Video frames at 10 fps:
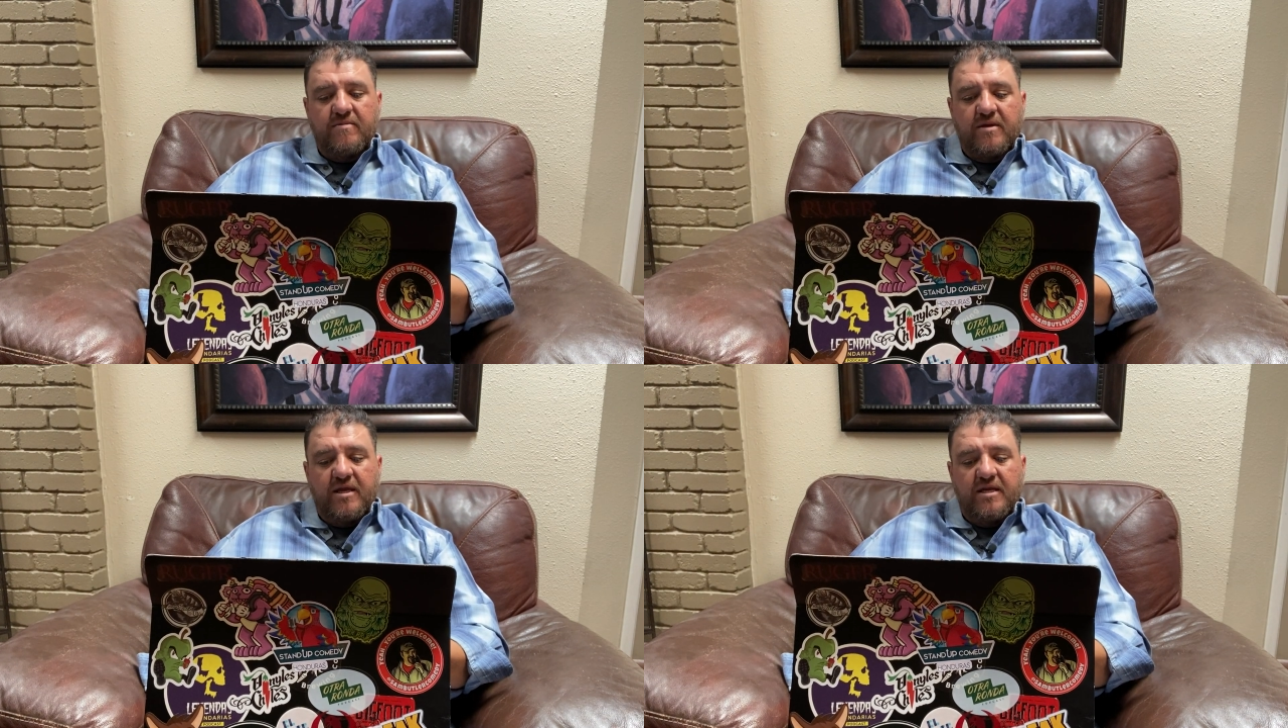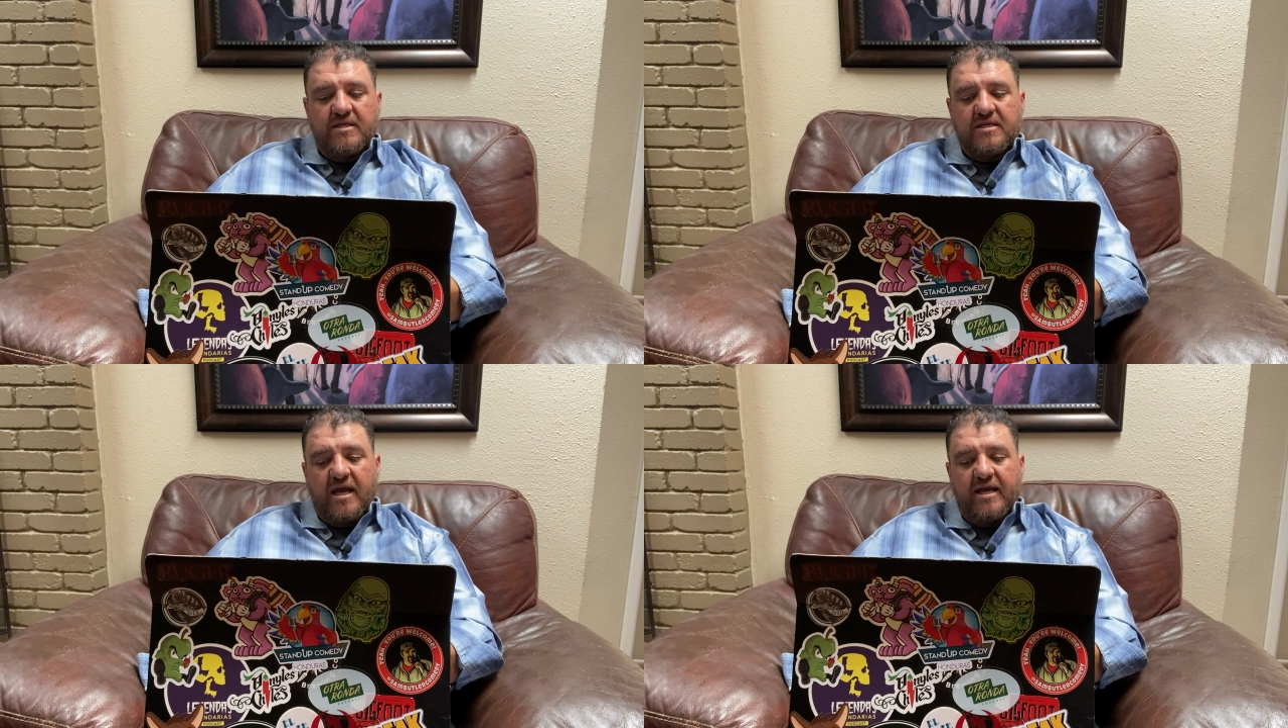he
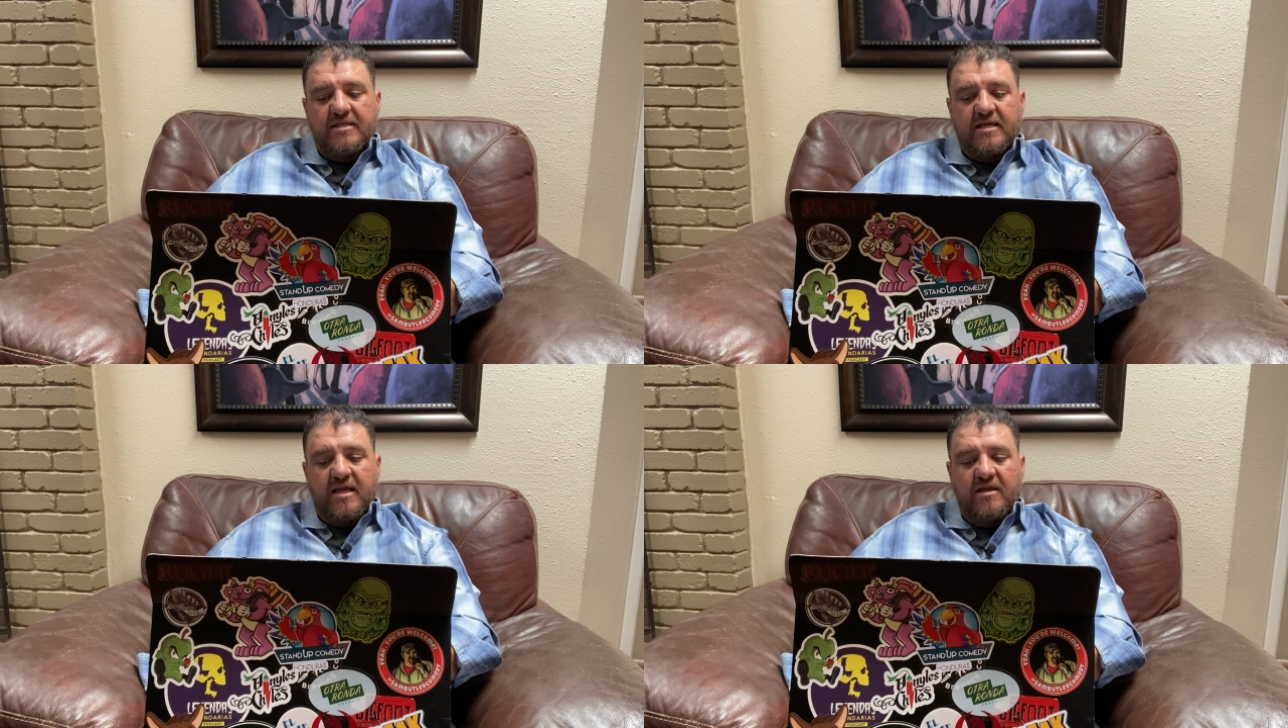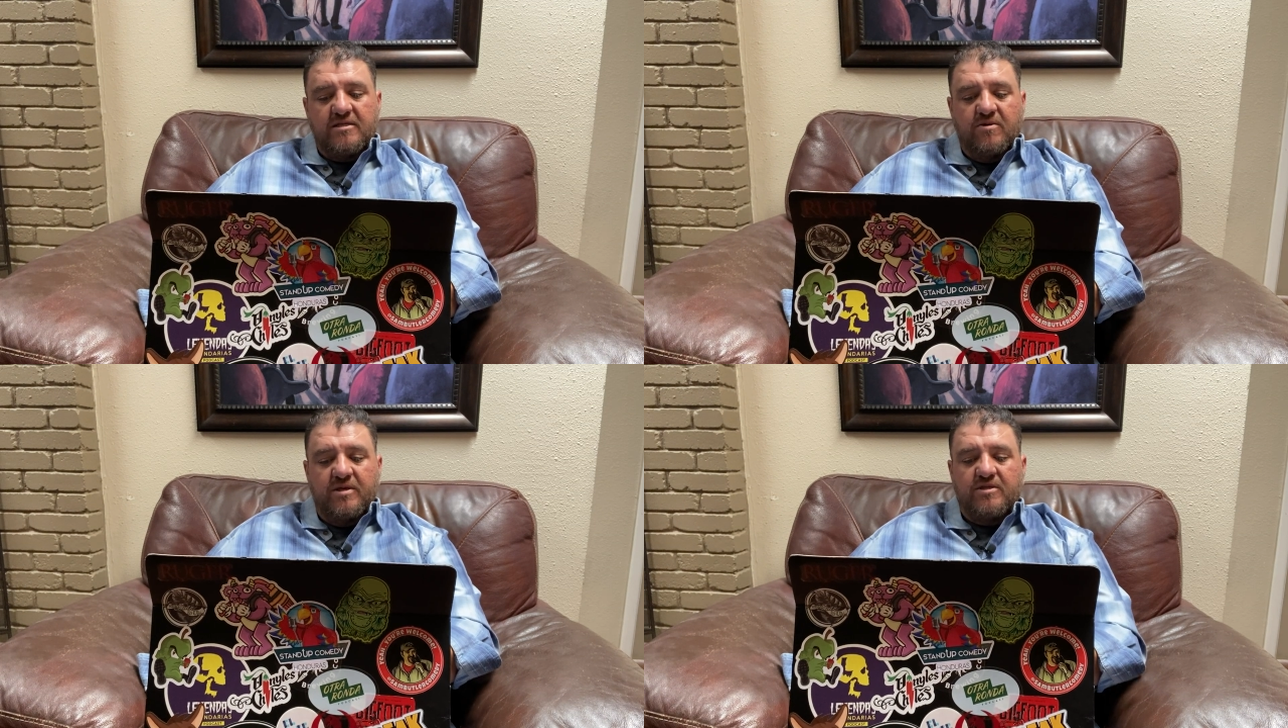decides that
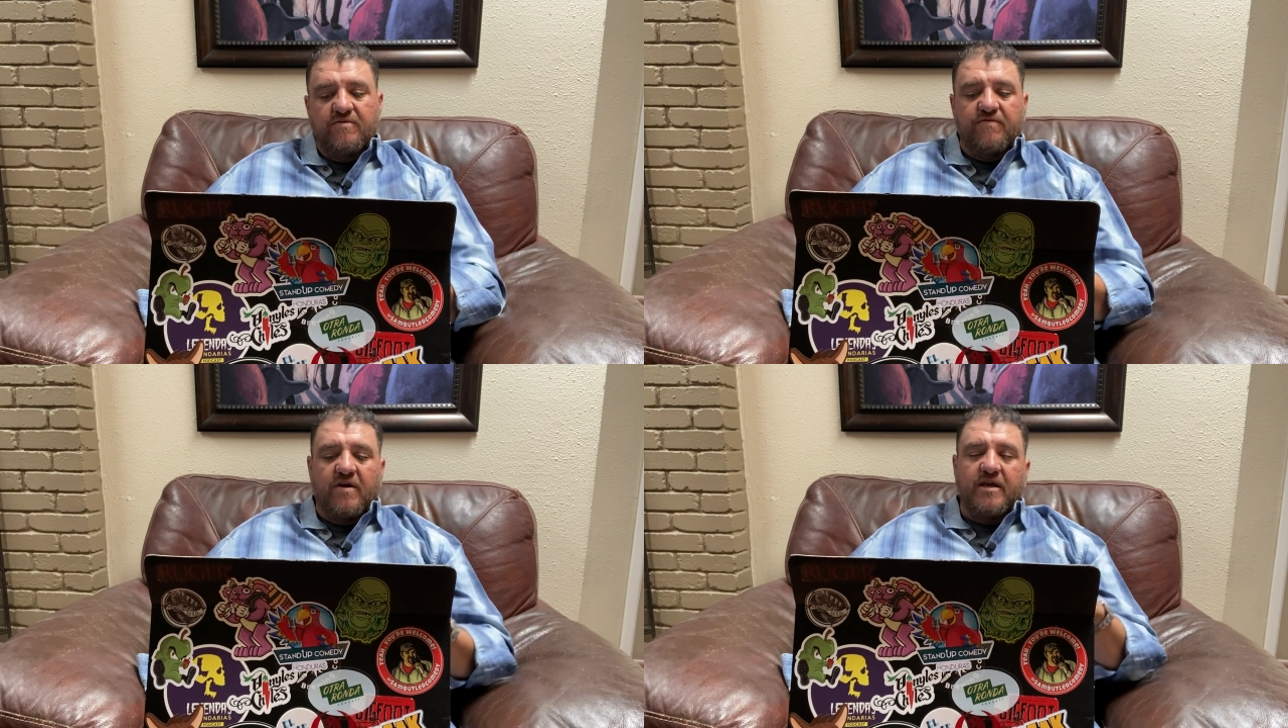he's going to